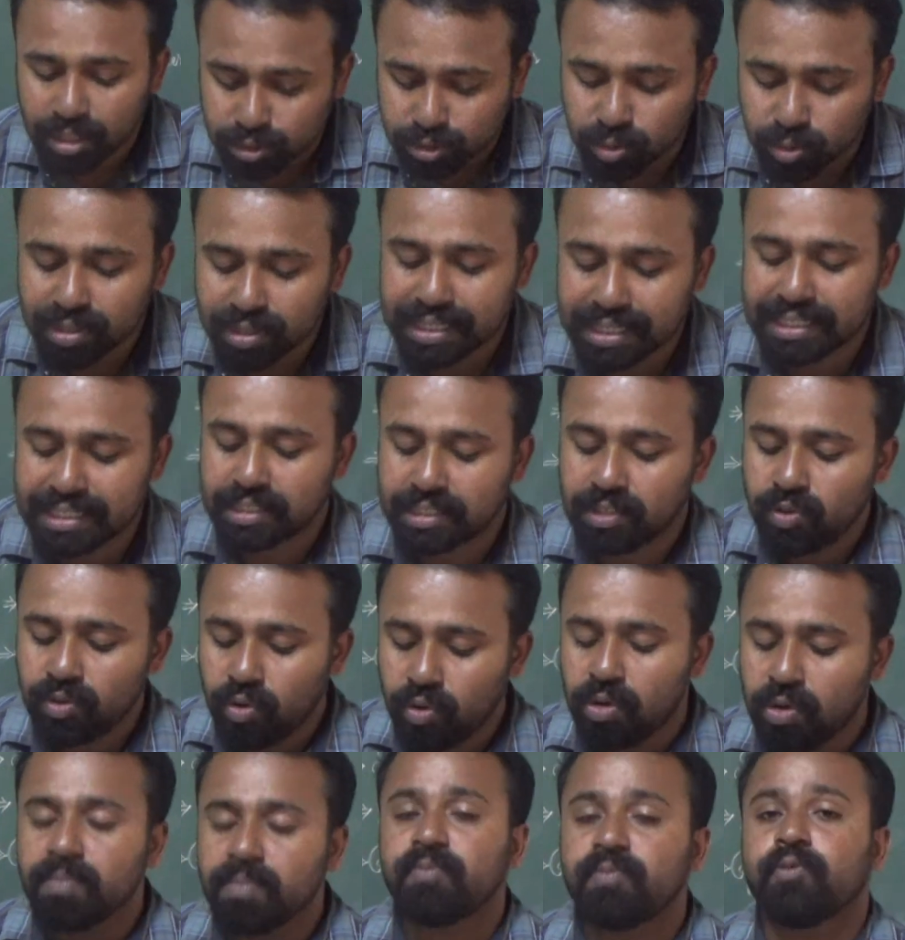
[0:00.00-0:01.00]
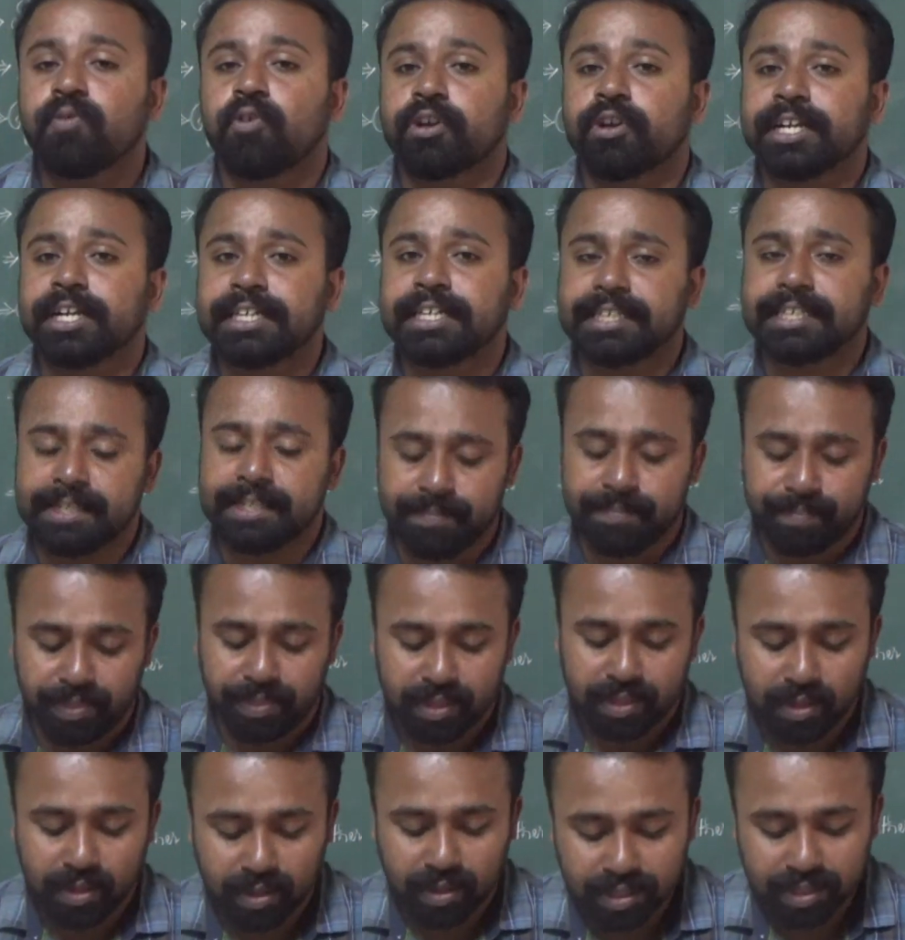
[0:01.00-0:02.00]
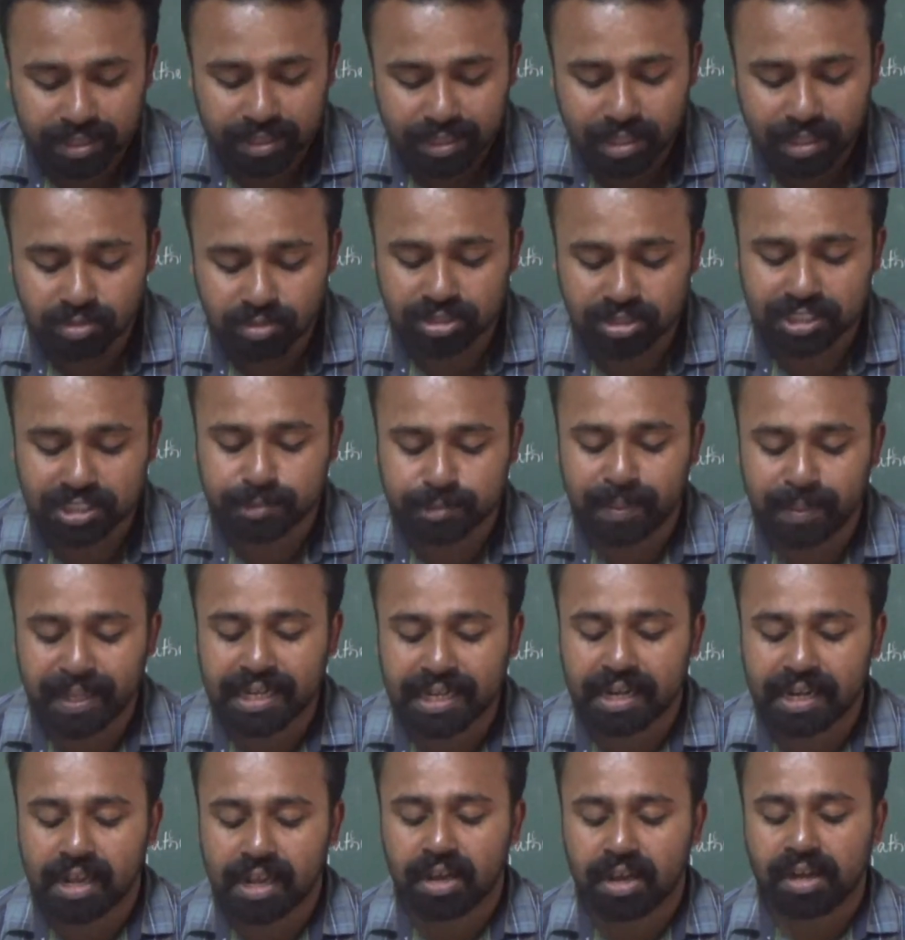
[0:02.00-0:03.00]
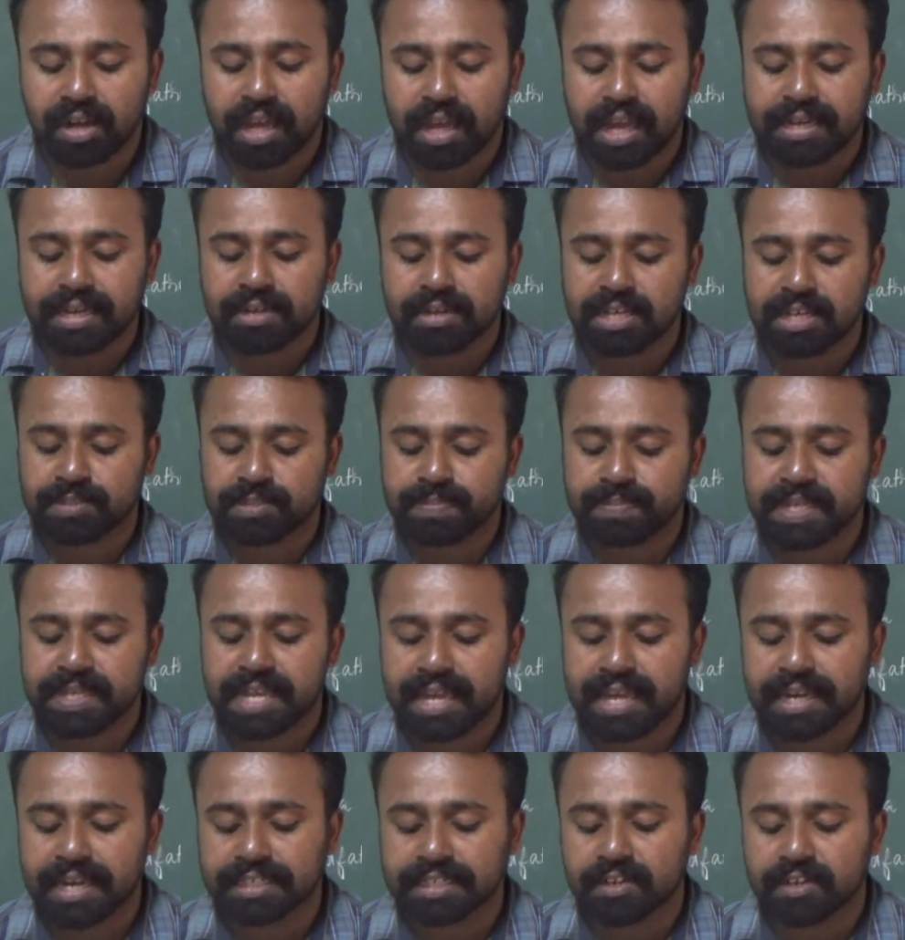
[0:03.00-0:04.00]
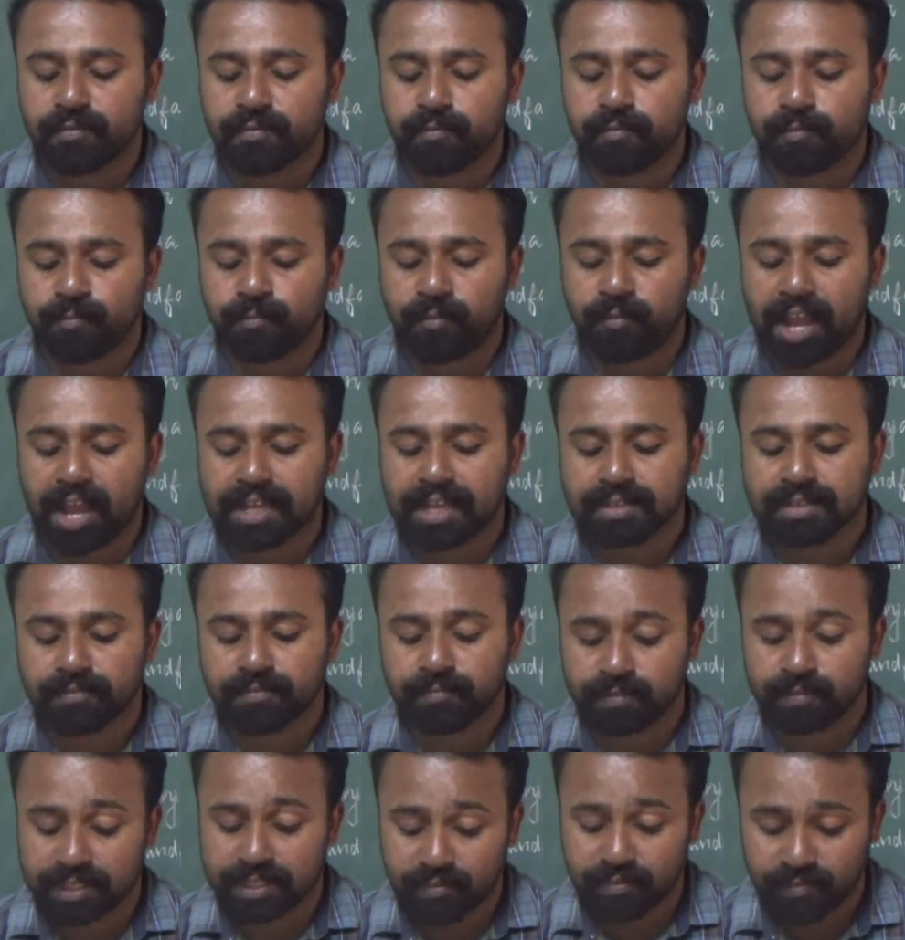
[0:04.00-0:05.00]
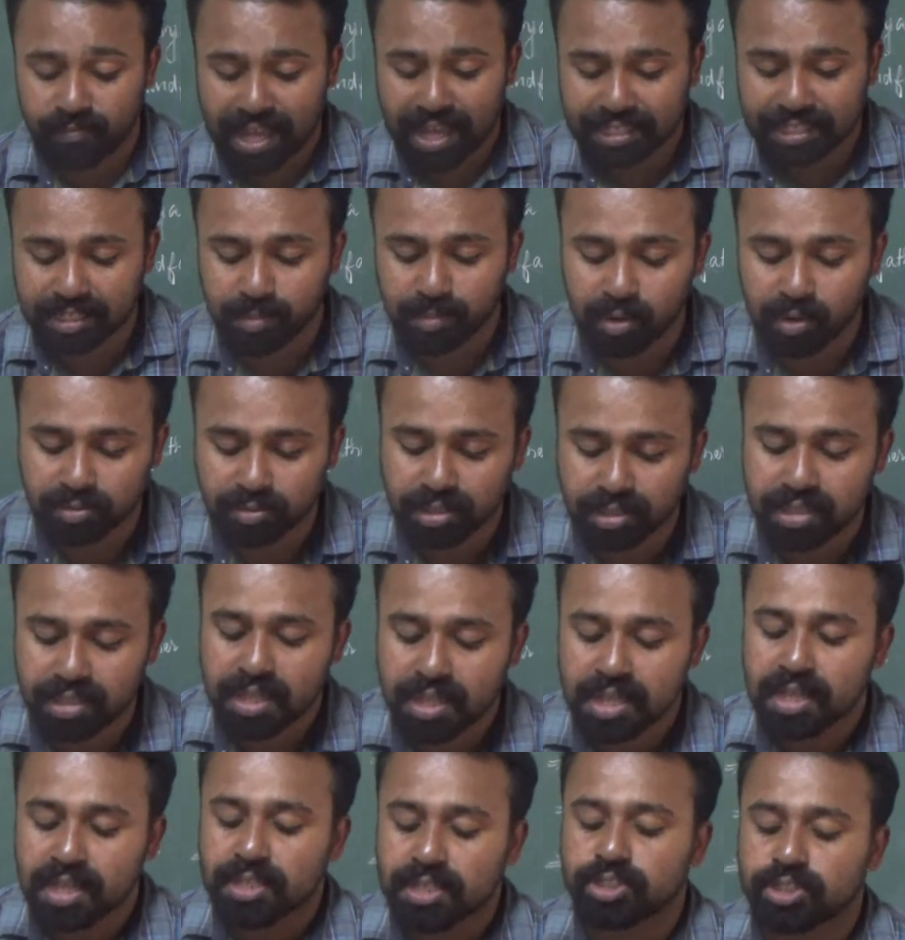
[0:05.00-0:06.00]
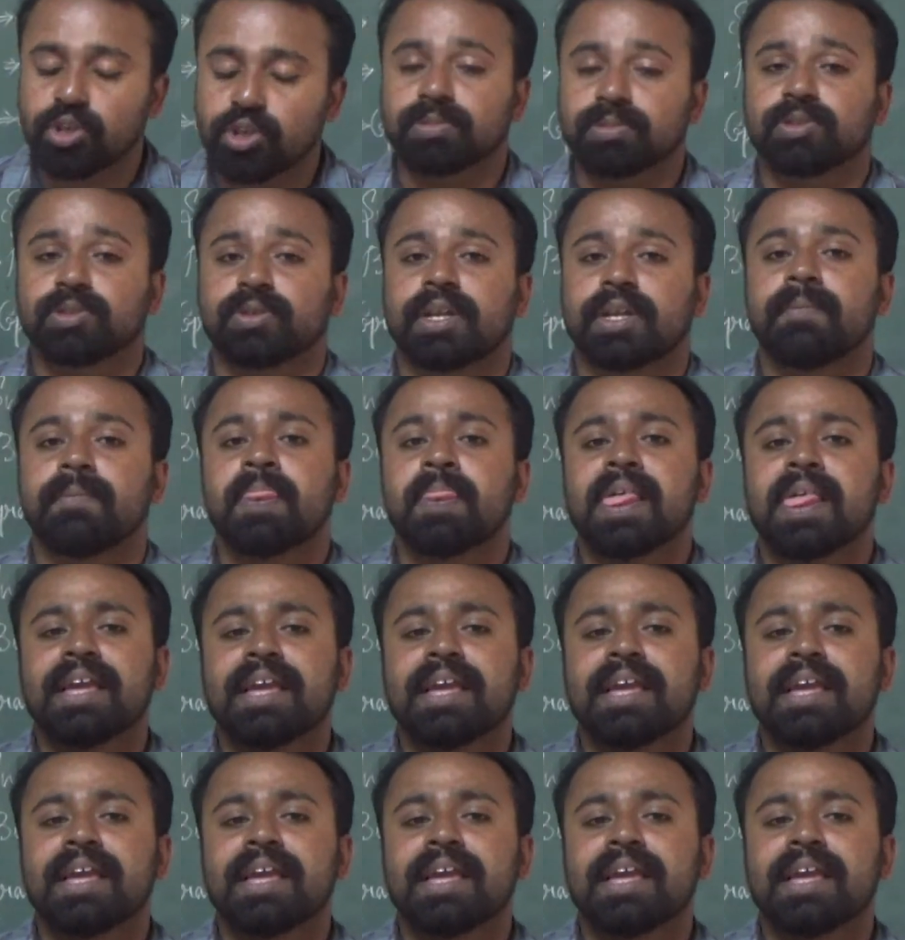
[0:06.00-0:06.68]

her home for a tea. Then Usha spent an hour and Lakshmi a little flat above the shops. Okay.